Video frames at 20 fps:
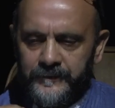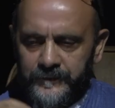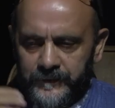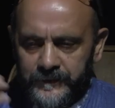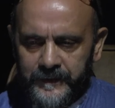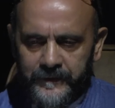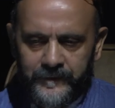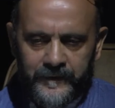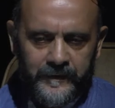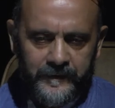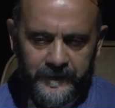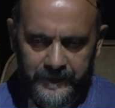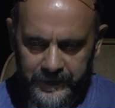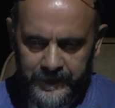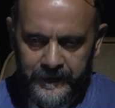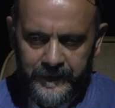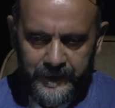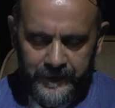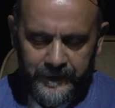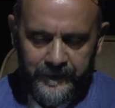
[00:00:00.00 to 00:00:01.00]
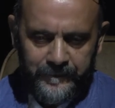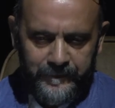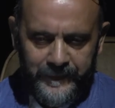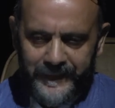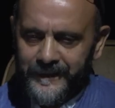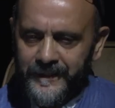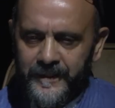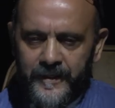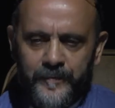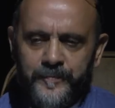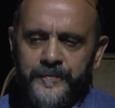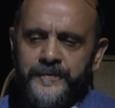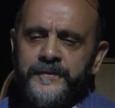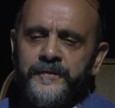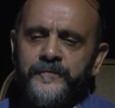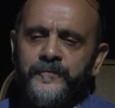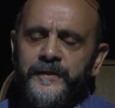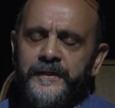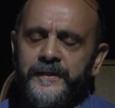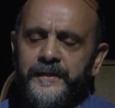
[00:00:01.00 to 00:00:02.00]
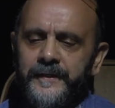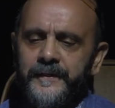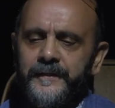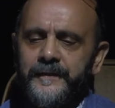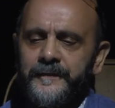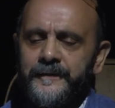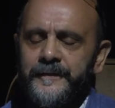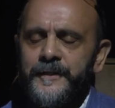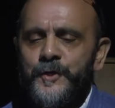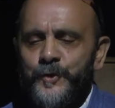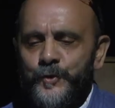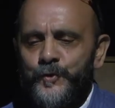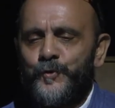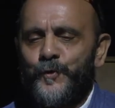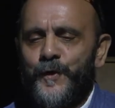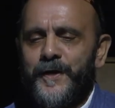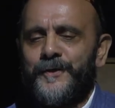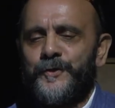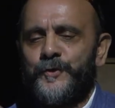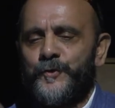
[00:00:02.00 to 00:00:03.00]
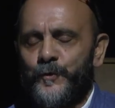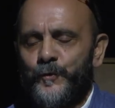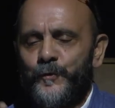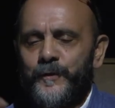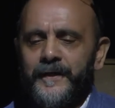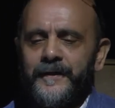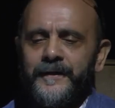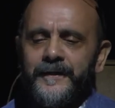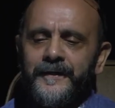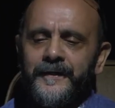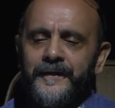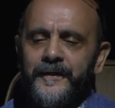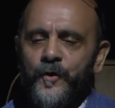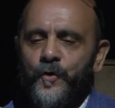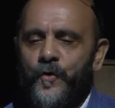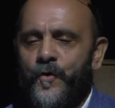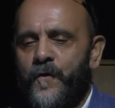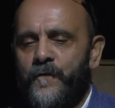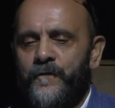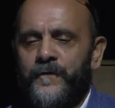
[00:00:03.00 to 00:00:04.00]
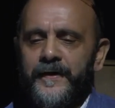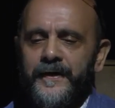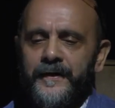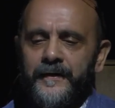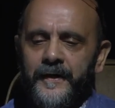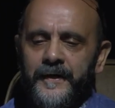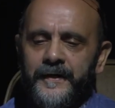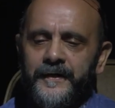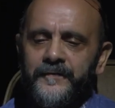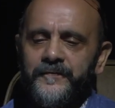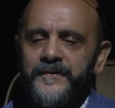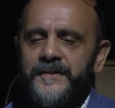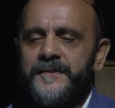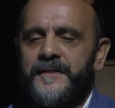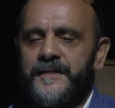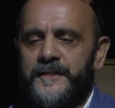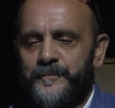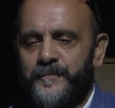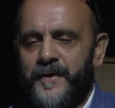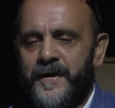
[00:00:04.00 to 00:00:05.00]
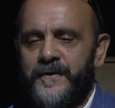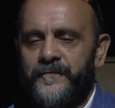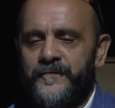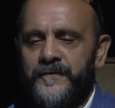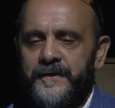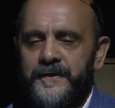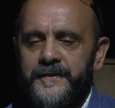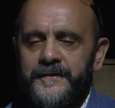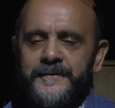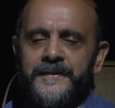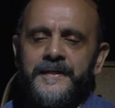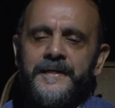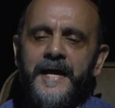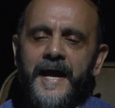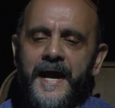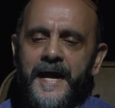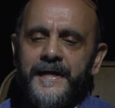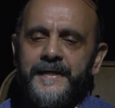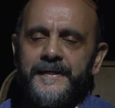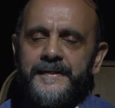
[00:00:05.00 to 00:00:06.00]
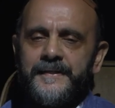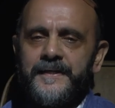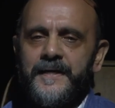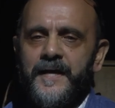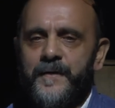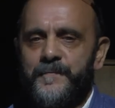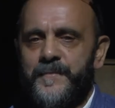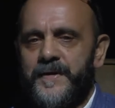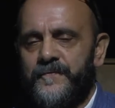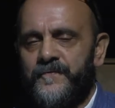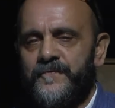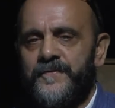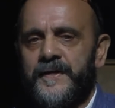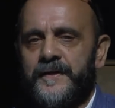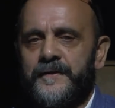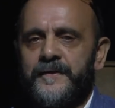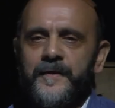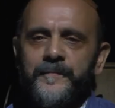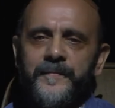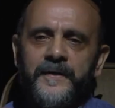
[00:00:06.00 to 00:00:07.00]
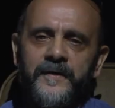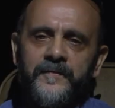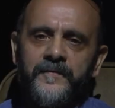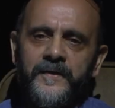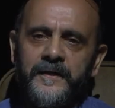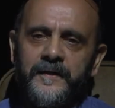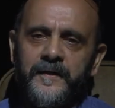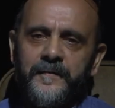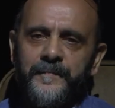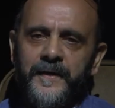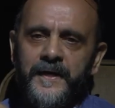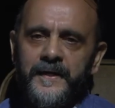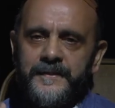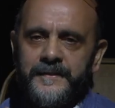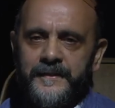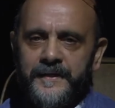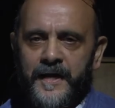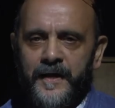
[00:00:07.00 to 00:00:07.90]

So there were many of us, we did it. So I shoot again a coffin kind of which has my face. I say I'm a victim and a victimizer.